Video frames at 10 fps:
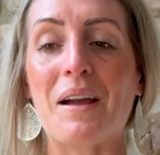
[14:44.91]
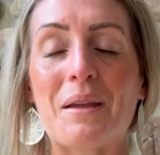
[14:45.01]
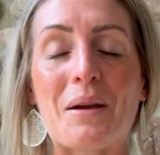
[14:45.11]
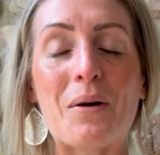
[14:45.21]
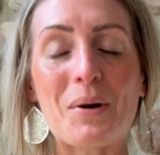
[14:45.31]

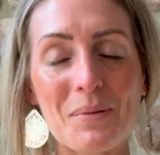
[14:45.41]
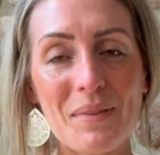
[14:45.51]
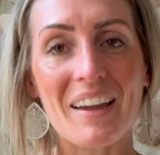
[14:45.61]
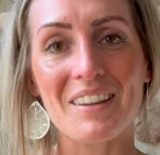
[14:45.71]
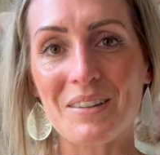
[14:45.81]
I
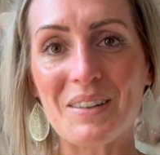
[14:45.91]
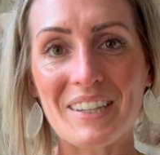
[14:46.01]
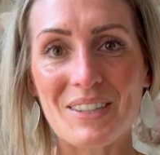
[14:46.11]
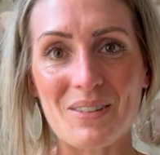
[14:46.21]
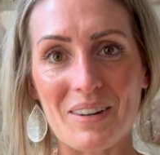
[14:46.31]
hope that you
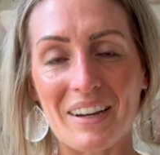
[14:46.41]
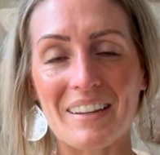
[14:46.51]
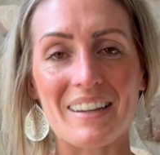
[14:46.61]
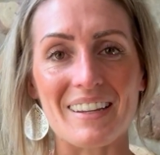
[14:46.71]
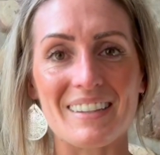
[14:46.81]

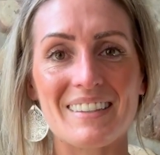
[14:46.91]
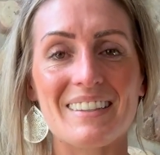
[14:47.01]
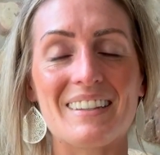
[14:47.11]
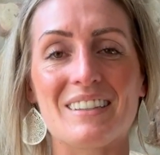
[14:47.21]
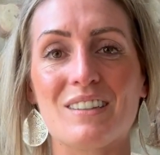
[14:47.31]
enjoyed this
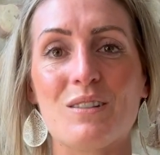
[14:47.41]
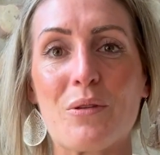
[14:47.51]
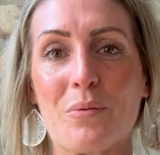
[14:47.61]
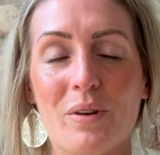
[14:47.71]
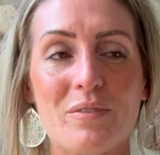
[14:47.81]
little
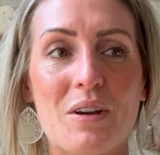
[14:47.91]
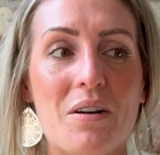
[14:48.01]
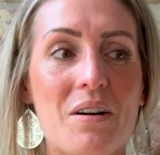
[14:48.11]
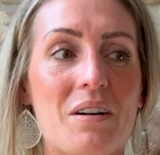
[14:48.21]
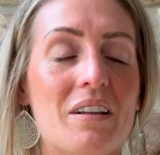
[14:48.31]
thrift
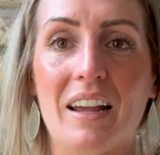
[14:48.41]
haul.